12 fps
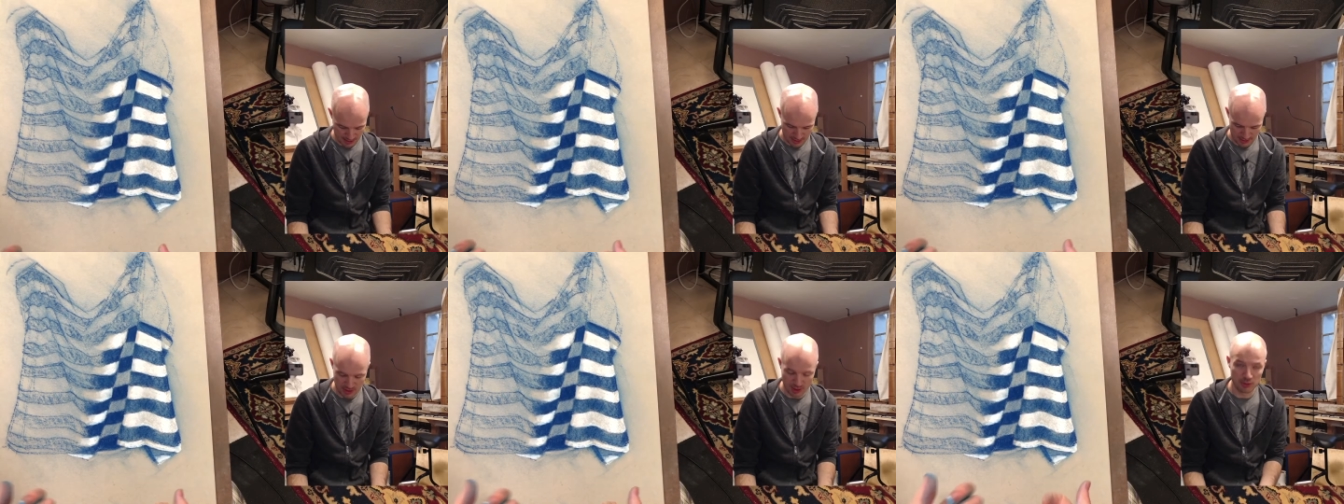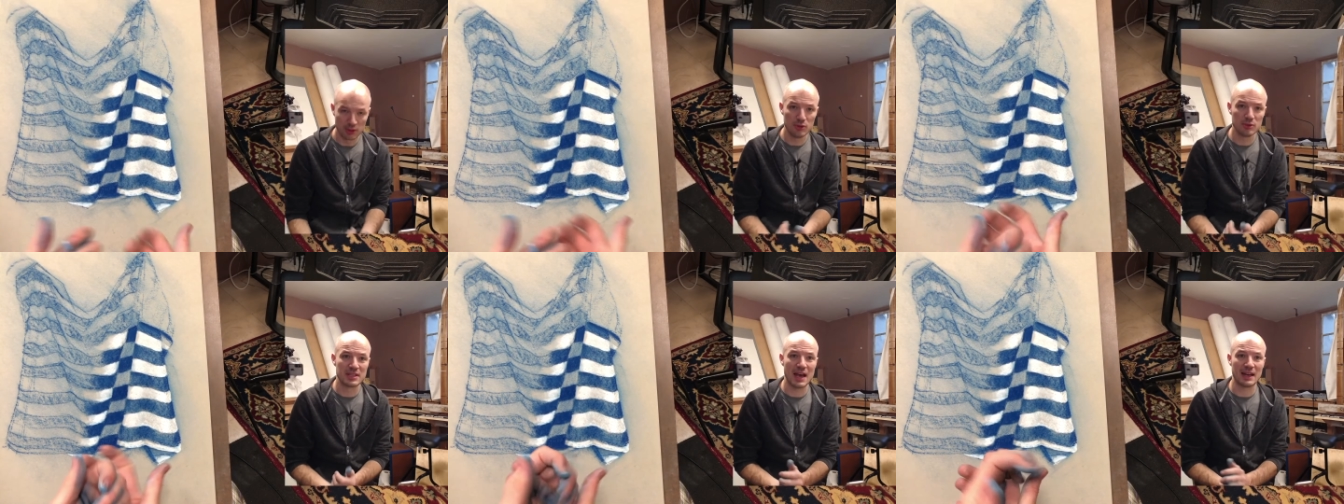So
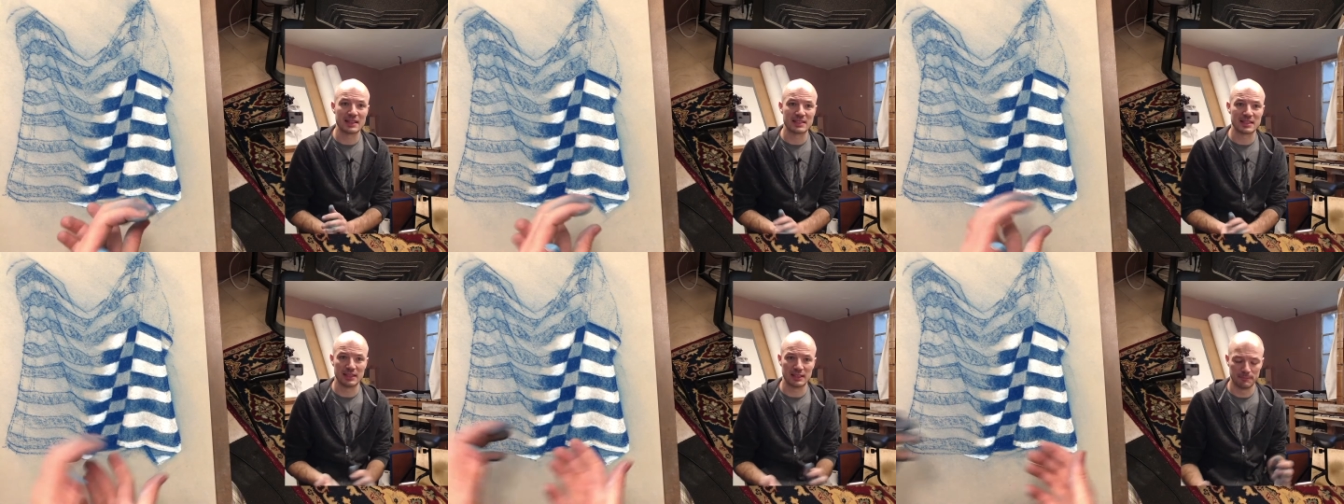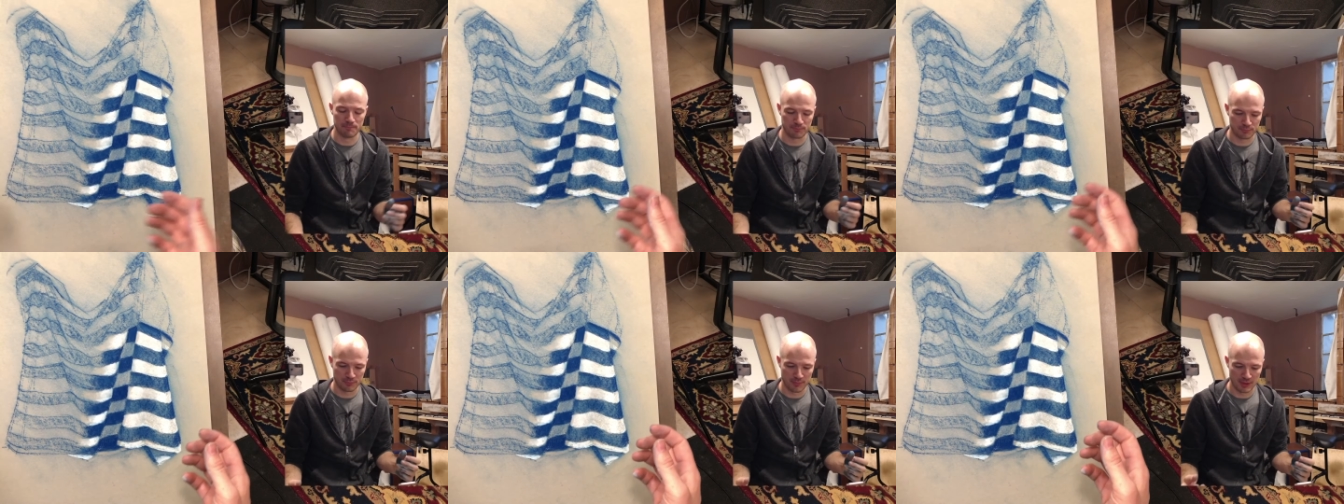use that as a
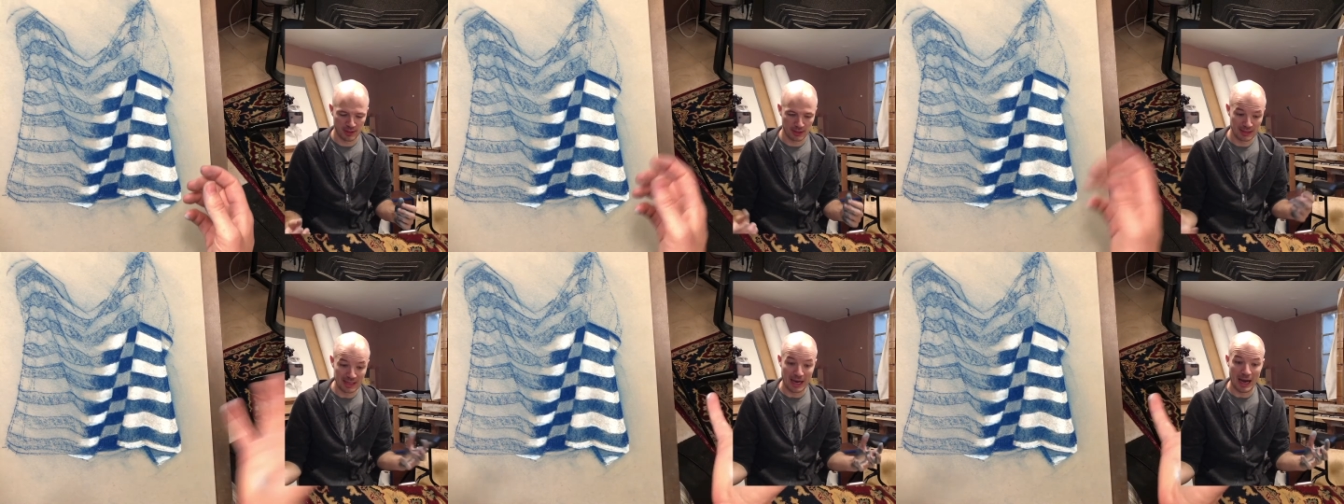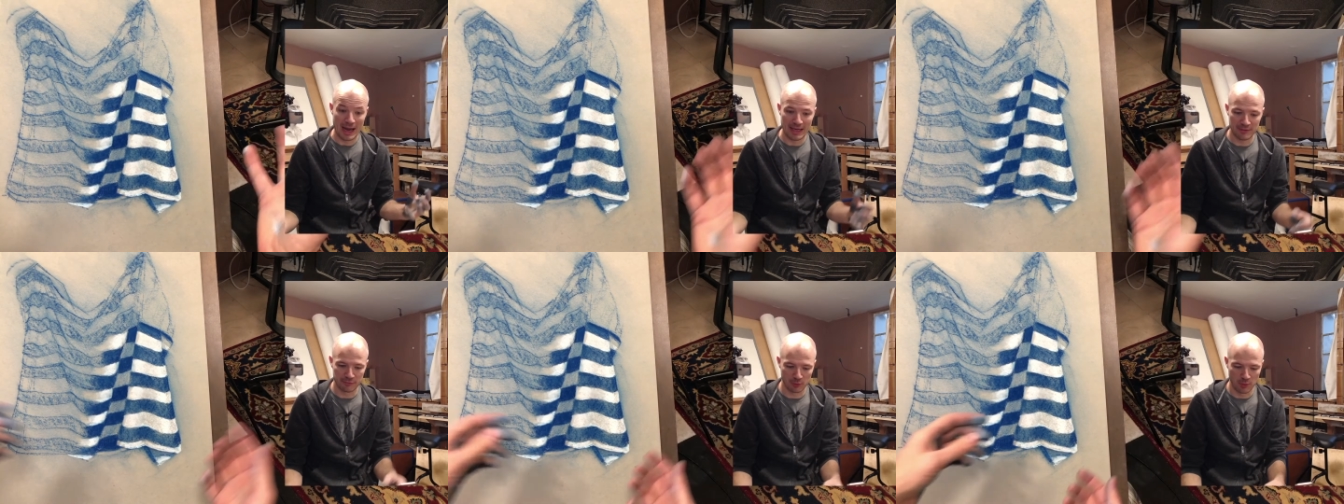
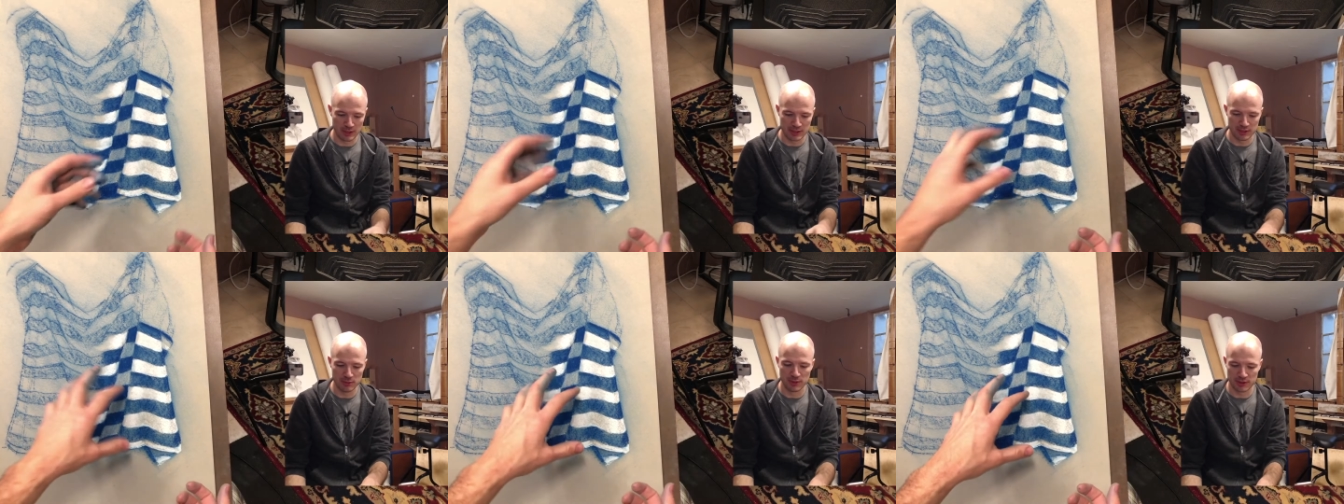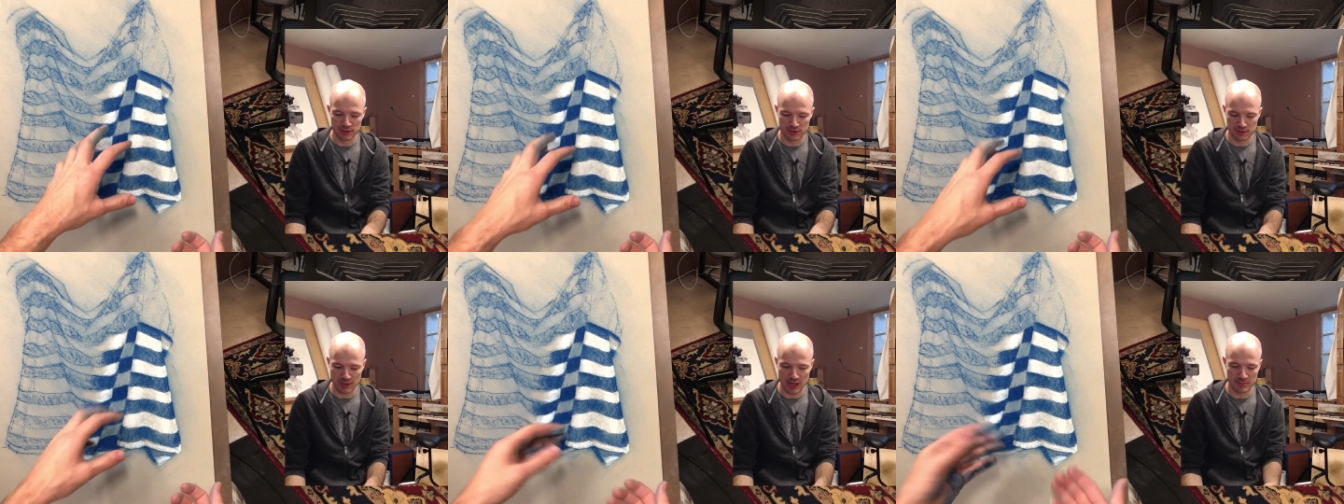guide for what to do with your
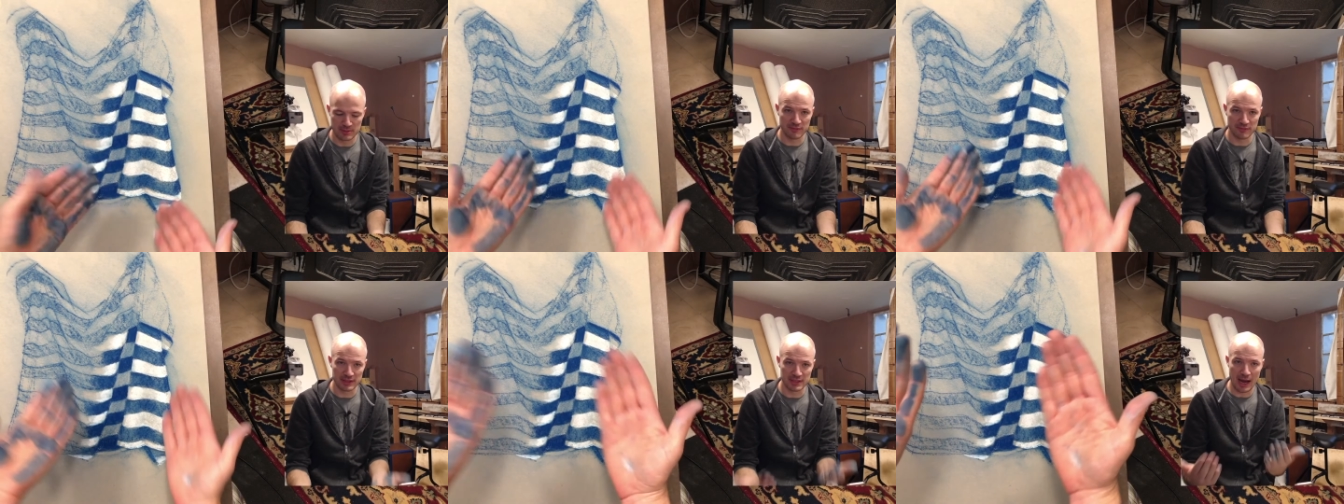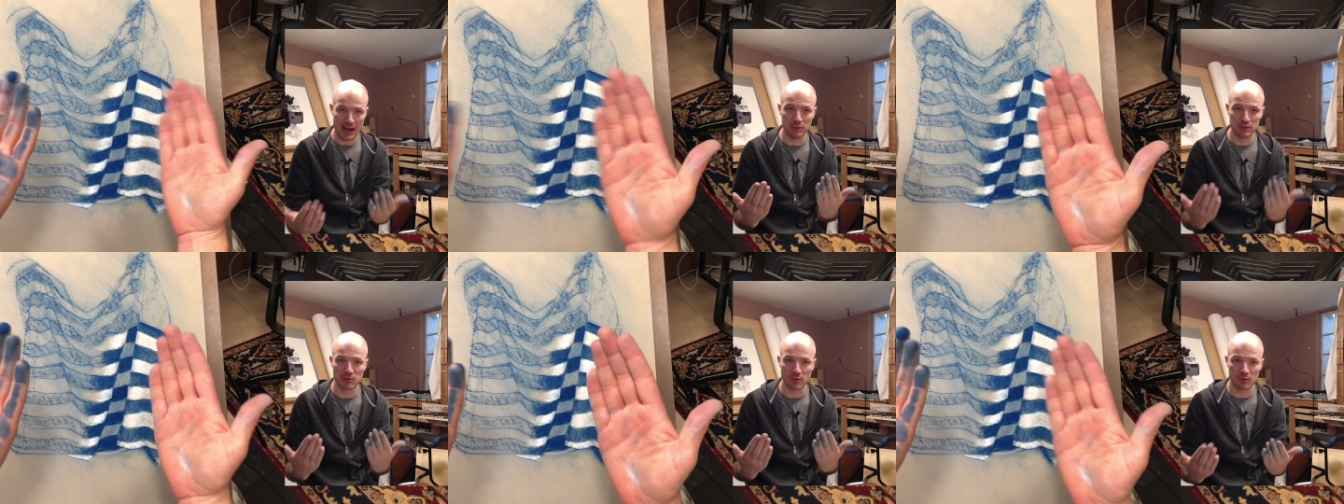stripes. If it's
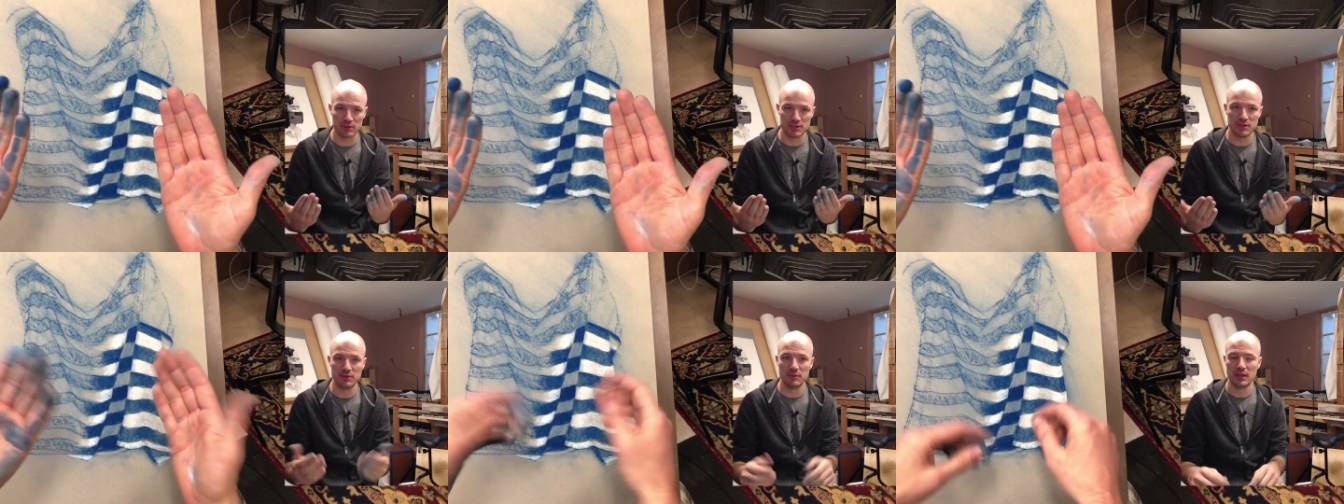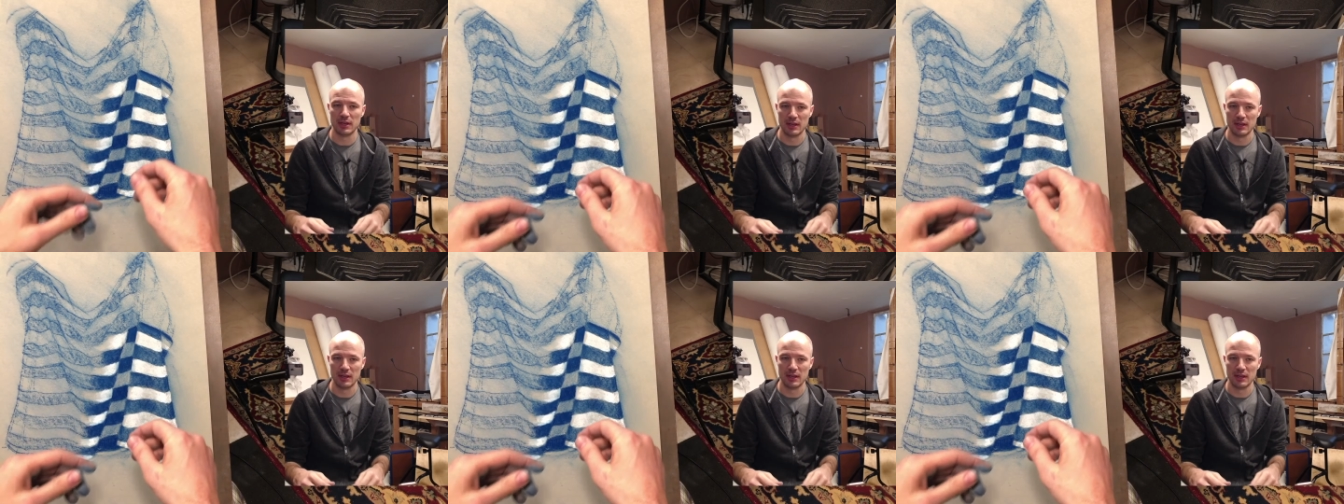out towards you,